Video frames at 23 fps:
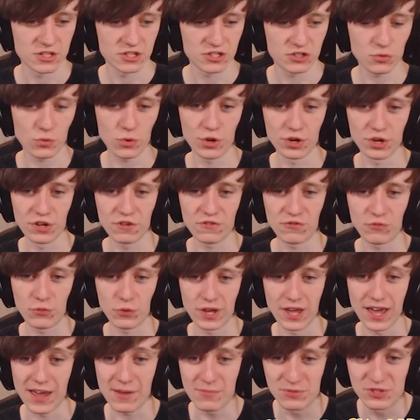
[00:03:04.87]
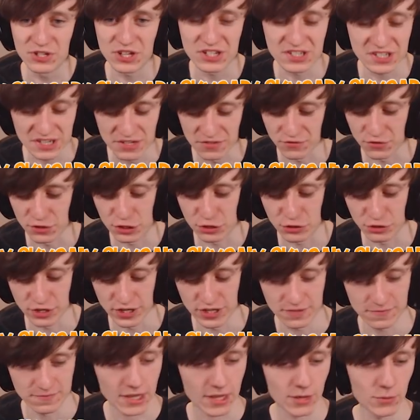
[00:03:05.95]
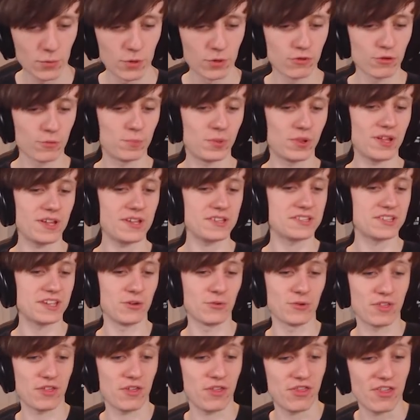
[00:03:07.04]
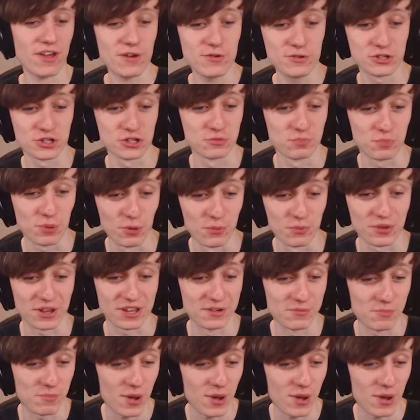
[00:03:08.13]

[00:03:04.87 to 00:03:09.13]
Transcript: So what if we empty his inventory and we replace it with a thousand pumpkin